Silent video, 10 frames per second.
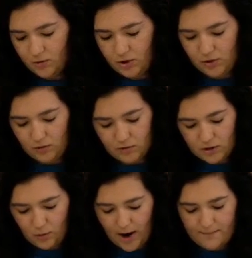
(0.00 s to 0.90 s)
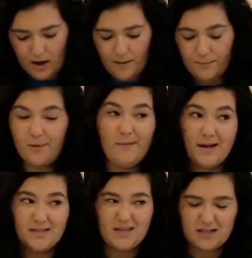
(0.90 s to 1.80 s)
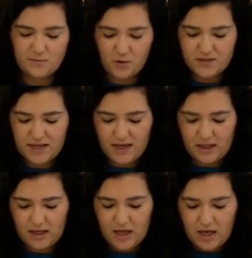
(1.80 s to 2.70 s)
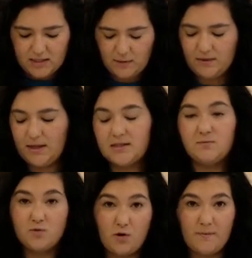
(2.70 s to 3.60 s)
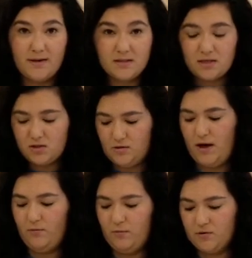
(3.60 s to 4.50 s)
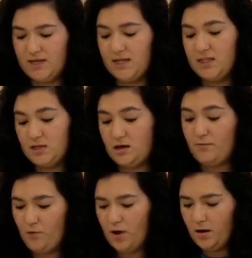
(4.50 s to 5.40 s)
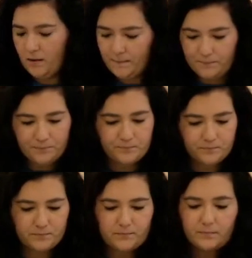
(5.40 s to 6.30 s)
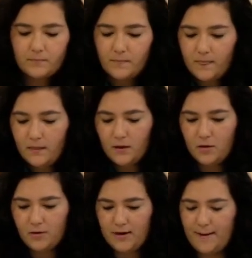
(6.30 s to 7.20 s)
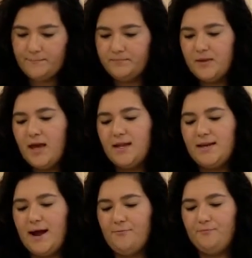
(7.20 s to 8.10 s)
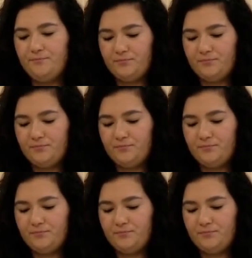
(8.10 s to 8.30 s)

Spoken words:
would use to wipe up a mess. That's most likely something that's absorbent, and so that would most likely suck up oil. Okay, now